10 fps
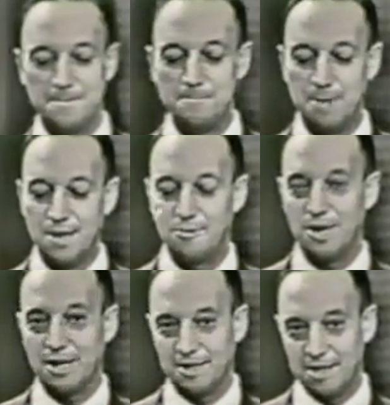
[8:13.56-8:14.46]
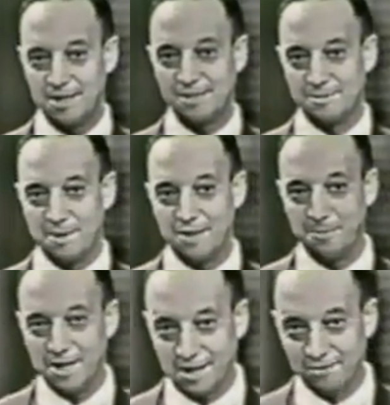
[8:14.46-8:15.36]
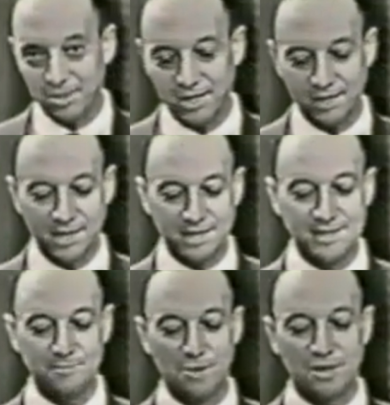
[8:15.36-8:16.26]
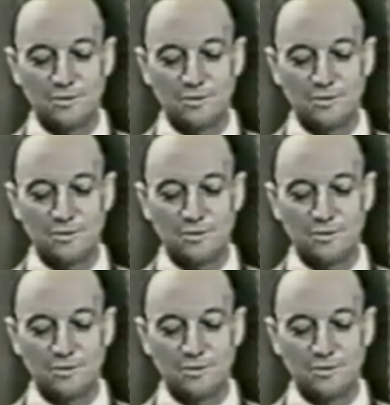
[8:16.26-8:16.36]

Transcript: may or may not recognize that Mark